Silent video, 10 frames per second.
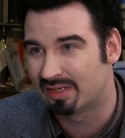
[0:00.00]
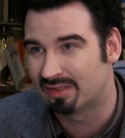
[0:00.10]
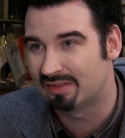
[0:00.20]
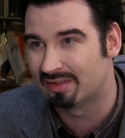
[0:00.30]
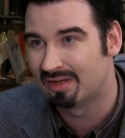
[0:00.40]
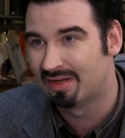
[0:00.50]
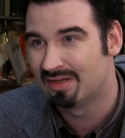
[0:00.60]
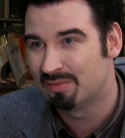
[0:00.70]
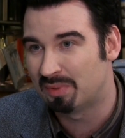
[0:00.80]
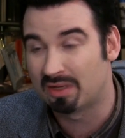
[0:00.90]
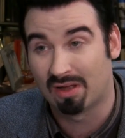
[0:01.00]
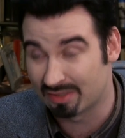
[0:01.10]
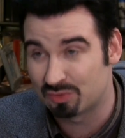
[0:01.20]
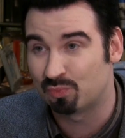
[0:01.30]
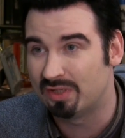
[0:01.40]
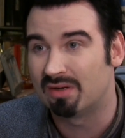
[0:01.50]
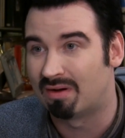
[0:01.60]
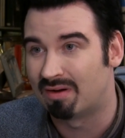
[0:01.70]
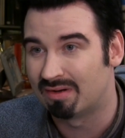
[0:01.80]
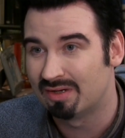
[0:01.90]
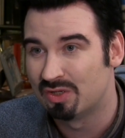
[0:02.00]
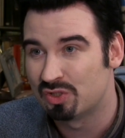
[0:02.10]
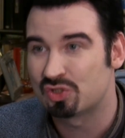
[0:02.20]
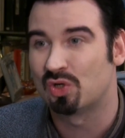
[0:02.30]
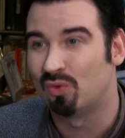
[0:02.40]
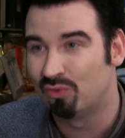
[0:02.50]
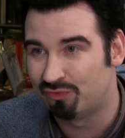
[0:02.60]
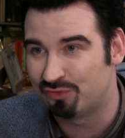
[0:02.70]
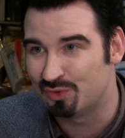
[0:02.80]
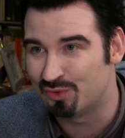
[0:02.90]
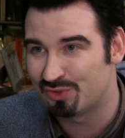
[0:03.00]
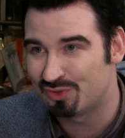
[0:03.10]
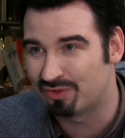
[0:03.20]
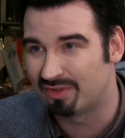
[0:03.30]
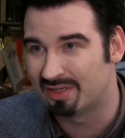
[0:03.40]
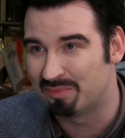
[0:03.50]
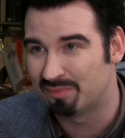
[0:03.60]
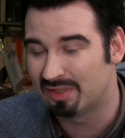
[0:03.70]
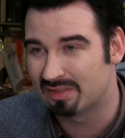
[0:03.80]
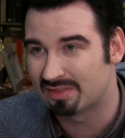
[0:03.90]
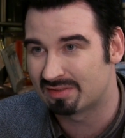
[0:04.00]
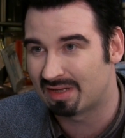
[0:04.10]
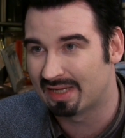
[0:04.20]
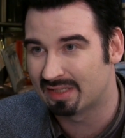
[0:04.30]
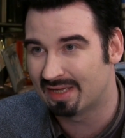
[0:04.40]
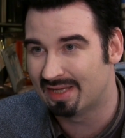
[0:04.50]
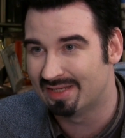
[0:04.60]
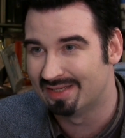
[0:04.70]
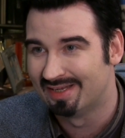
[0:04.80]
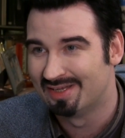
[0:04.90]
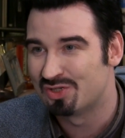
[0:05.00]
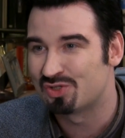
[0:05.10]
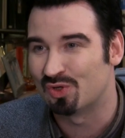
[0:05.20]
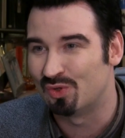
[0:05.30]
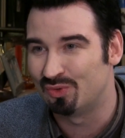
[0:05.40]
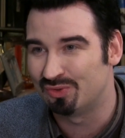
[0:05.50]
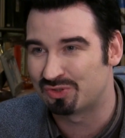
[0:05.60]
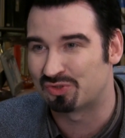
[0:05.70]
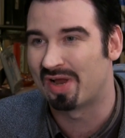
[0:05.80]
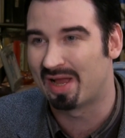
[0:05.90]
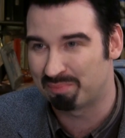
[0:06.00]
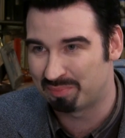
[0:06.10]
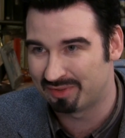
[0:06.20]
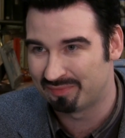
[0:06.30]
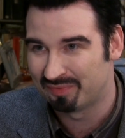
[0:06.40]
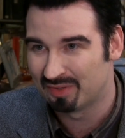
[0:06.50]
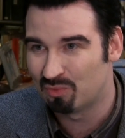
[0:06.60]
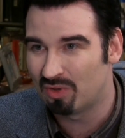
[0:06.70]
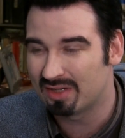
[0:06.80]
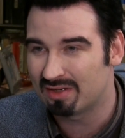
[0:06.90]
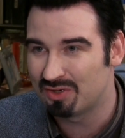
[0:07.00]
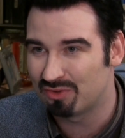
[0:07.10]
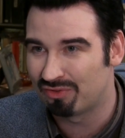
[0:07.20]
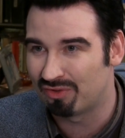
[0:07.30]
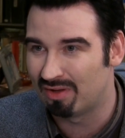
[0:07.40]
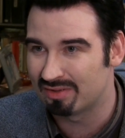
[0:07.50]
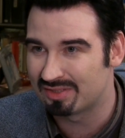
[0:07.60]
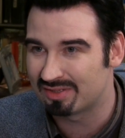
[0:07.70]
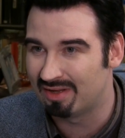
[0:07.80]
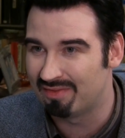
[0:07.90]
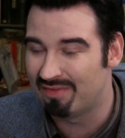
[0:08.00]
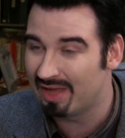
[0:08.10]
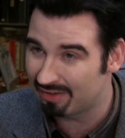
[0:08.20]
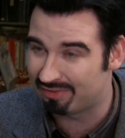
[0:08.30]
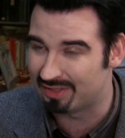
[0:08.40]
and because we are soul food to them, it's like a soul trap. What are your thoughts on that